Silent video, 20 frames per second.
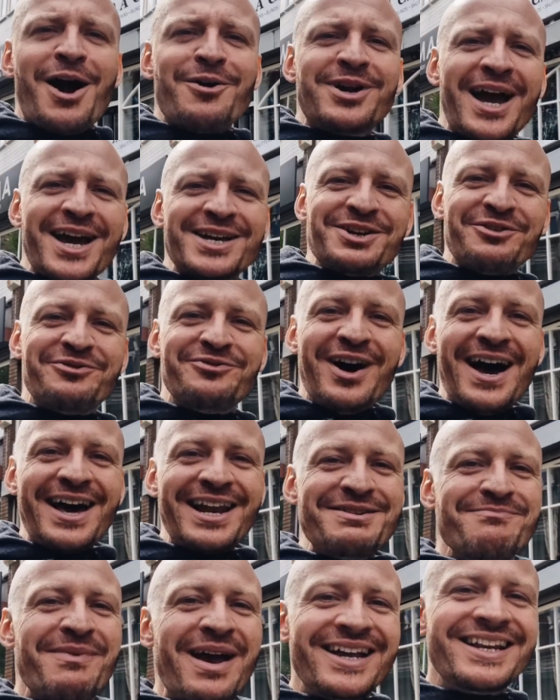Okay, so I
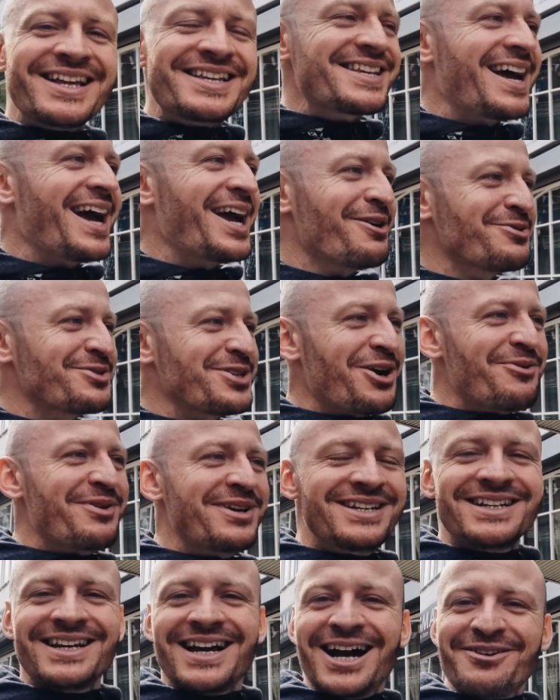finally made it to Hales
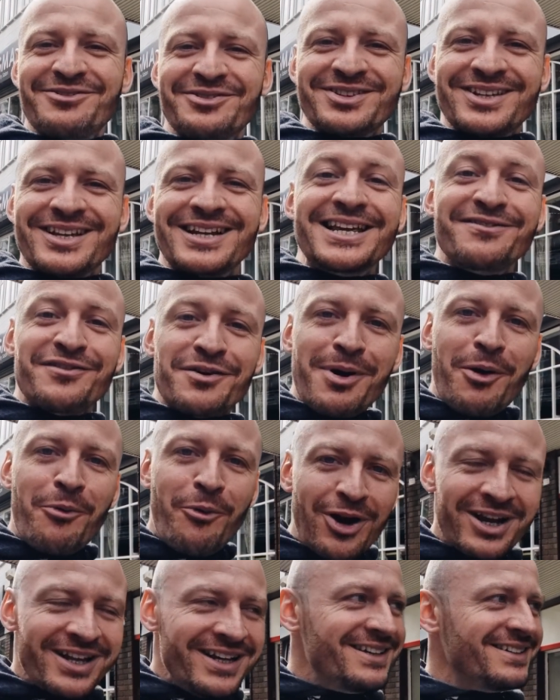Owen after leaving my
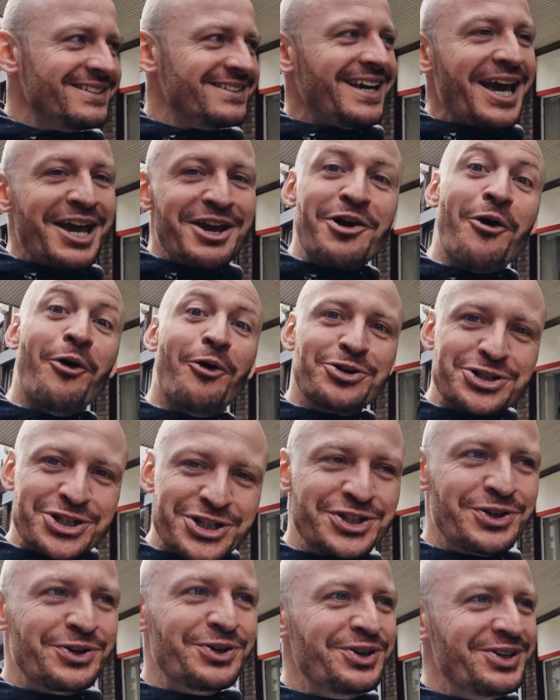wallet, getting caught
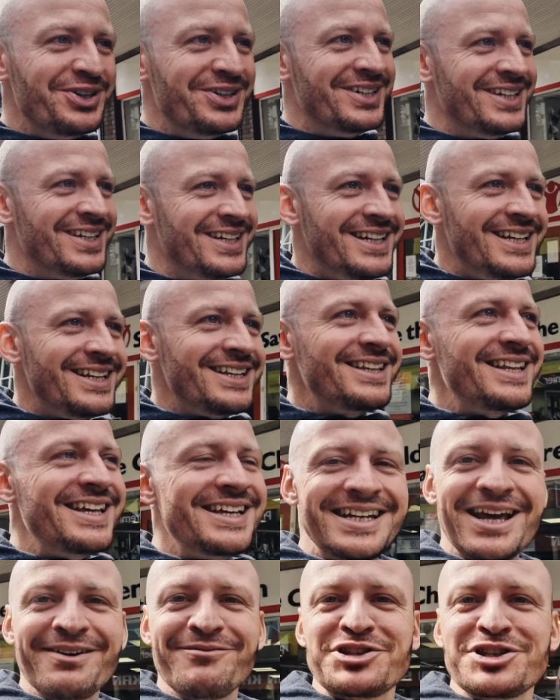short,
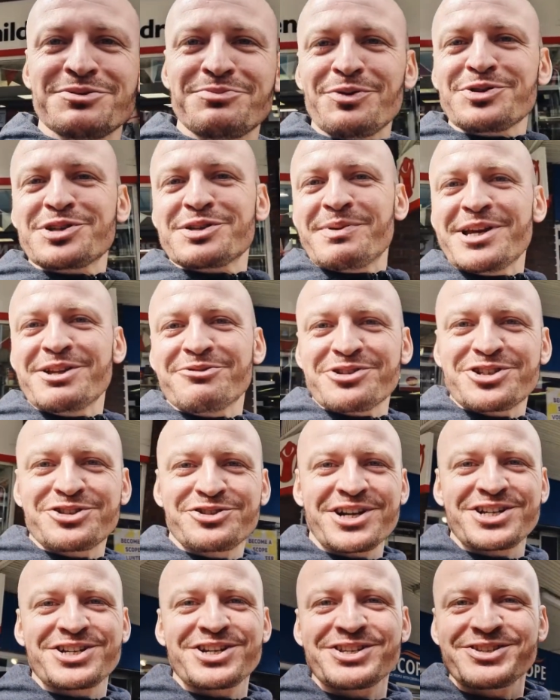the inevitable speed
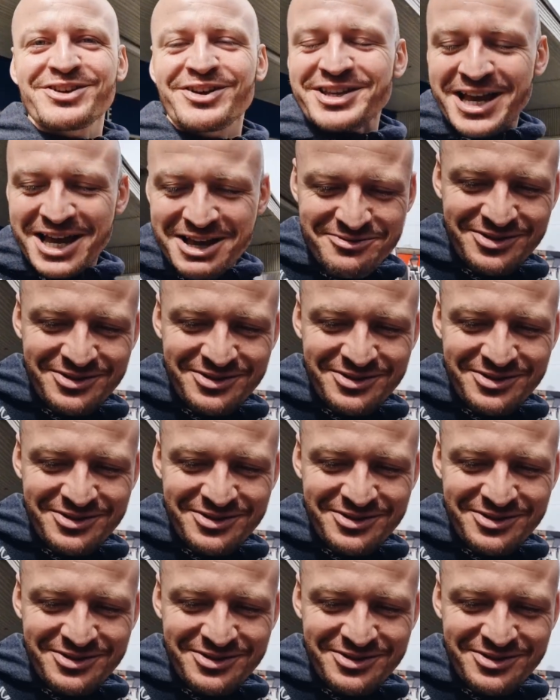restrictions on the